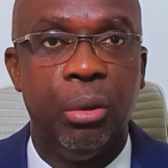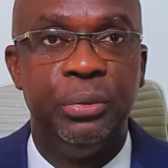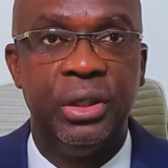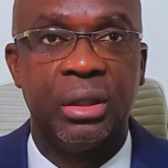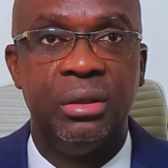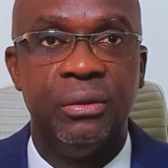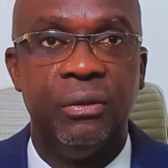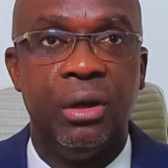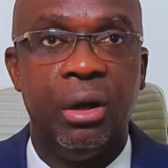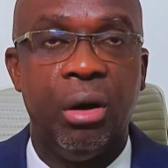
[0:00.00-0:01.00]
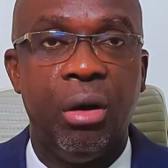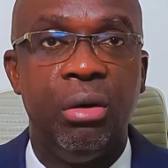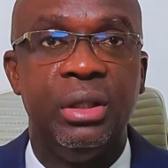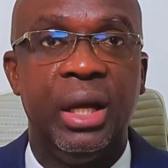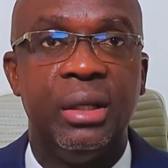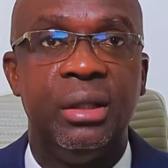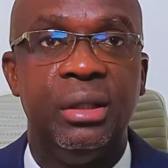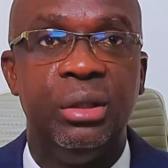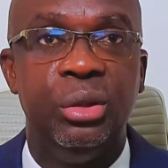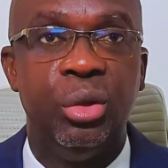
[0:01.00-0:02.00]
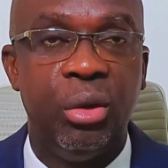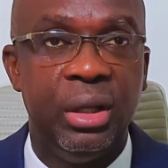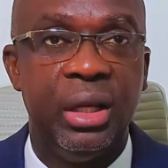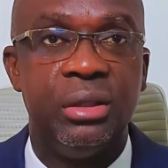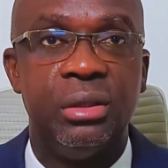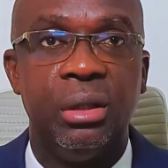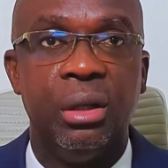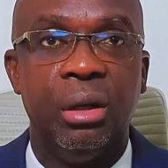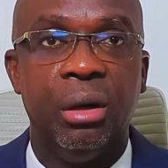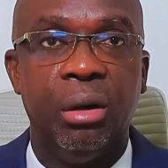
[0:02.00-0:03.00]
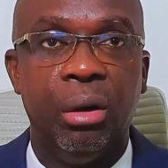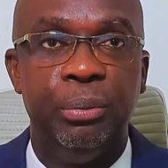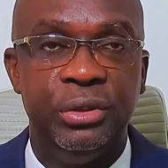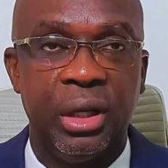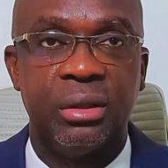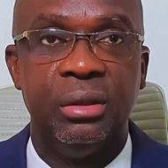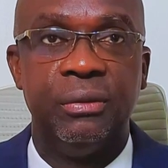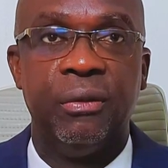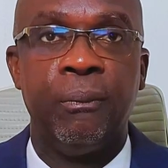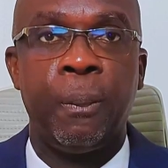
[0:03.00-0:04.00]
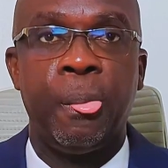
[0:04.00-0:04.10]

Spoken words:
objective. Under the knowledge objective,